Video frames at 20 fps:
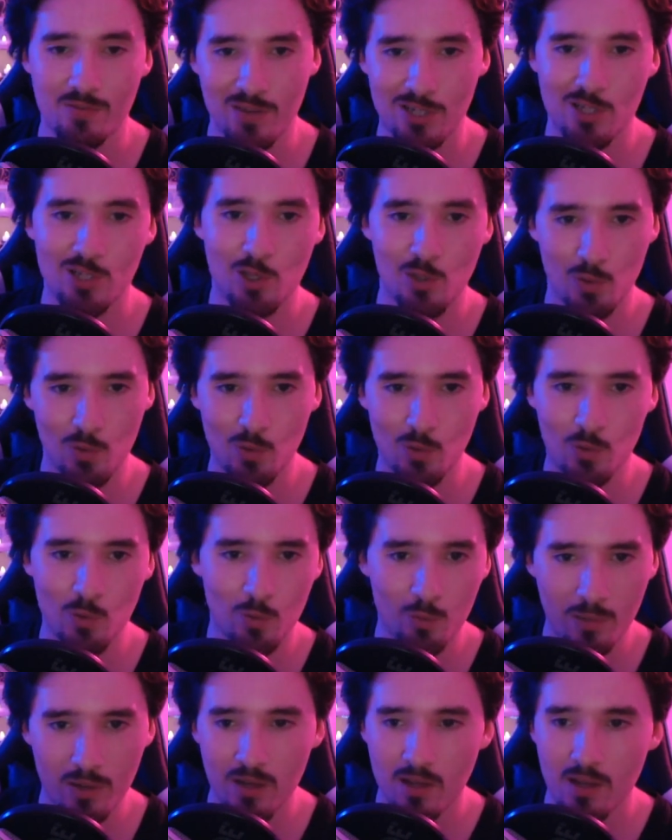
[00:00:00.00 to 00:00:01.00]

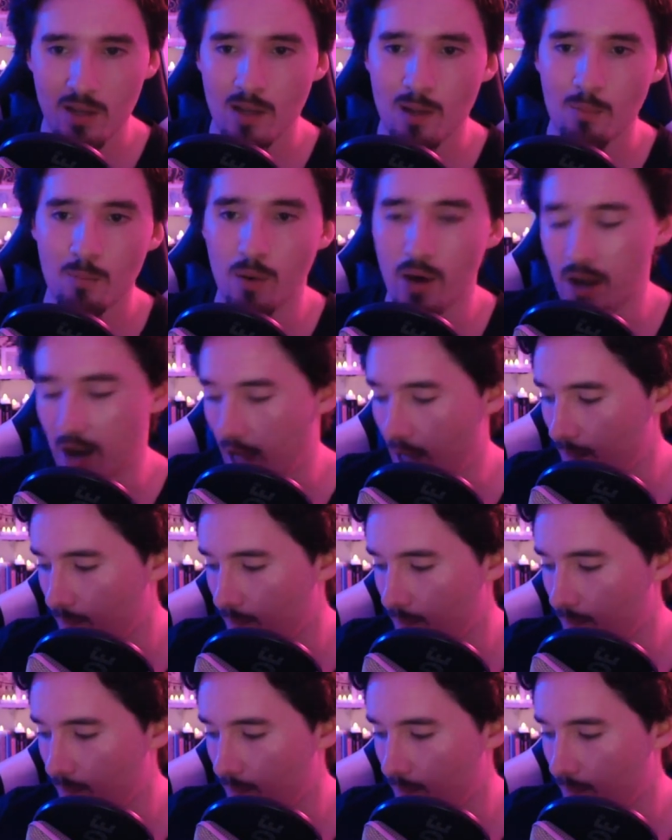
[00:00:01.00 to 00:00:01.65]
Tube, but